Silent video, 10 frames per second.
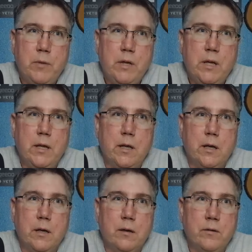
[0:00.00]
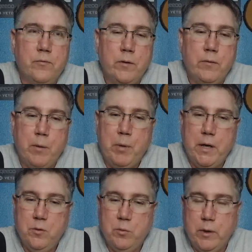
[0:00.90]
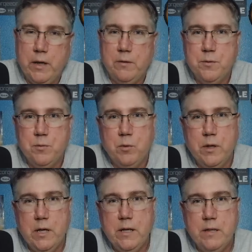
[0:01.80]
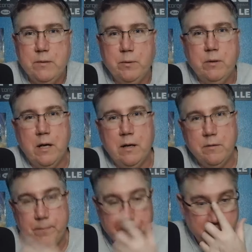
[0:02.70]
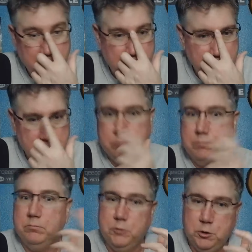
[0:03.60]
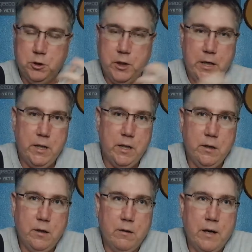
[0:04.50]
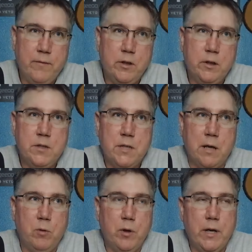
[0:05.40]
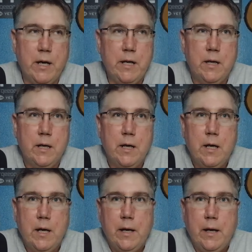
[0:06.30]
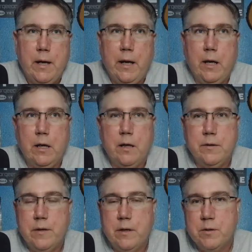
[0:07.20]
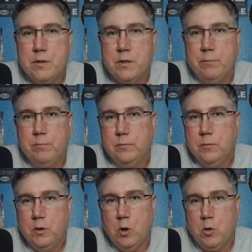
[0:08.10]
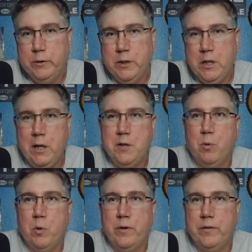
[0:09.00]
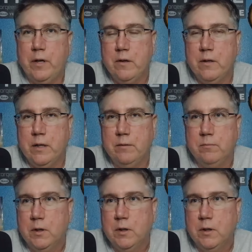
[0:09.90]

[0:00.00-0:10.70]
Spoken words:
Me and a few of our buddies went out one night. We were out, drinking, having a good time one night. And there were some local teenage boys there that,